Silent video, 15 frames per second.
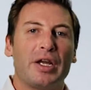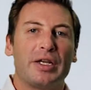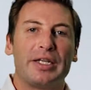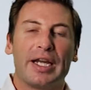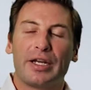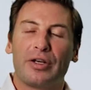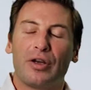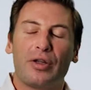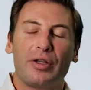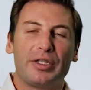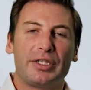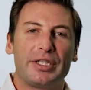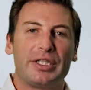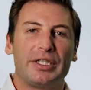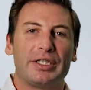
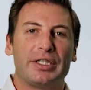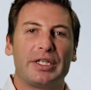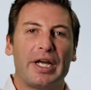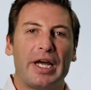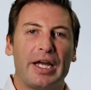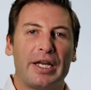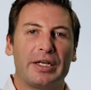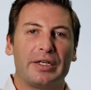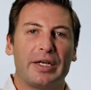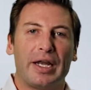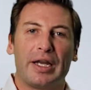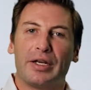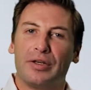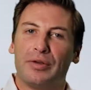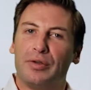technologies
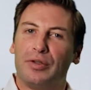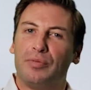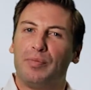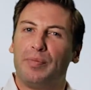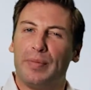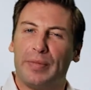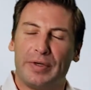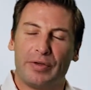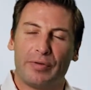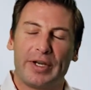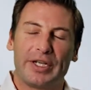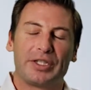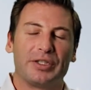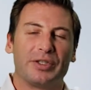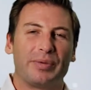and
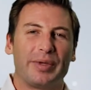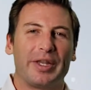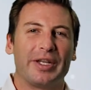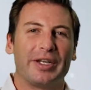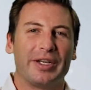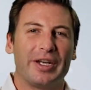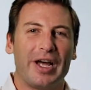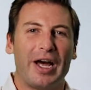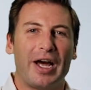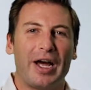directions within